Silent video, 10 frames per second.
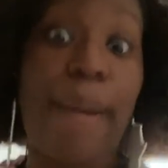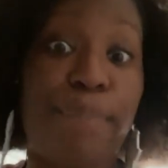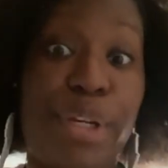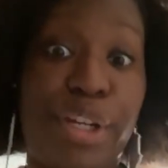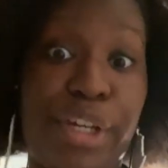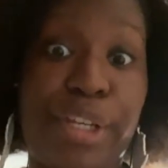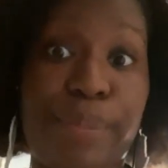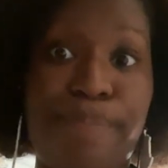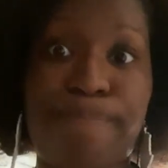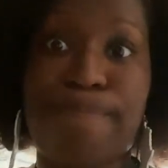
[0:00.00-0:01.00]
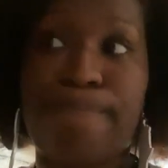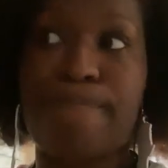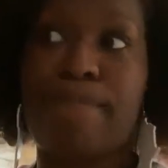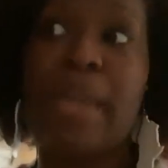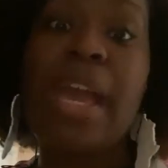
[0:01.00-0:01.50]
I'm done.
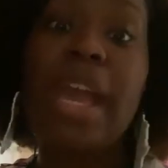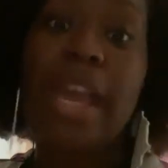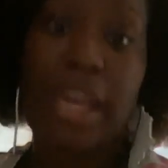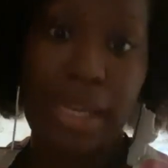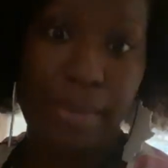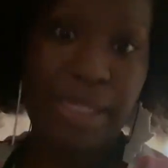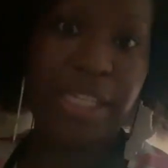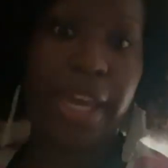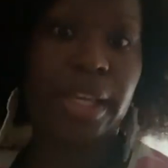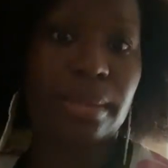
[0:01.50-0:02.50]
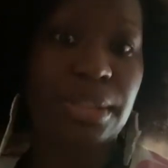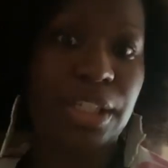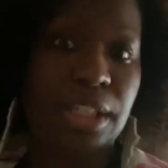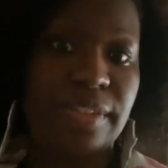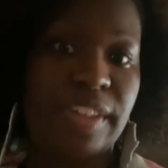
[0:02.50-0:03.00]
And I'm going to tag them
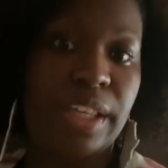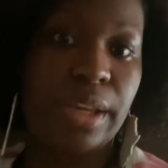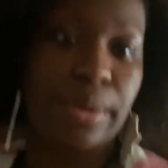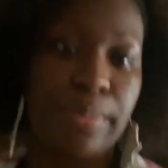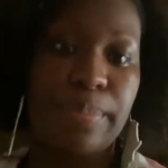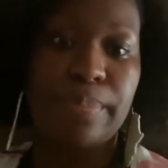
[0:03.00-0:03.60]
to this video.